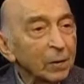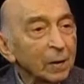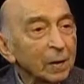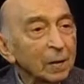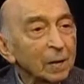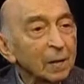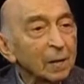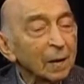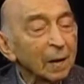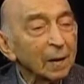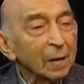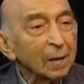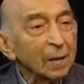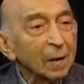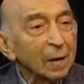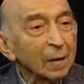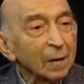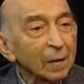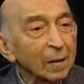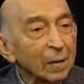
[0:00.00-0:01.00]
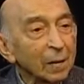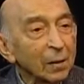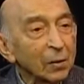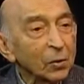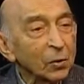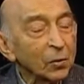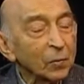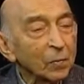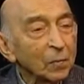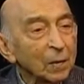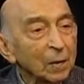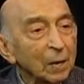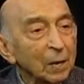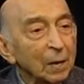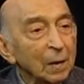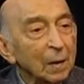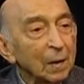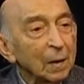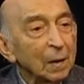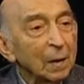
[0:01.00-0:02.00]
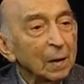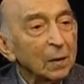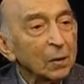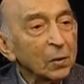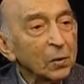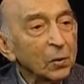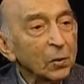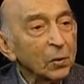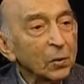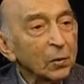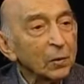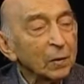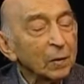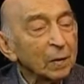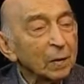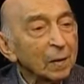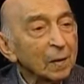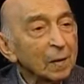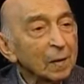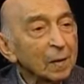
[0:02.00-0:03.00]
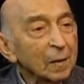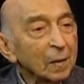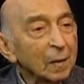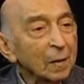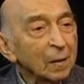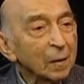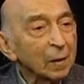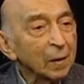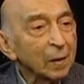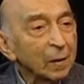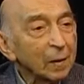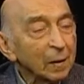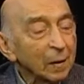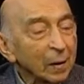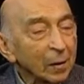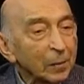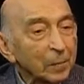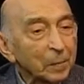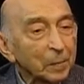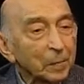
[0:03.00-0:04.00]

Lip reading: is not that large. So this theory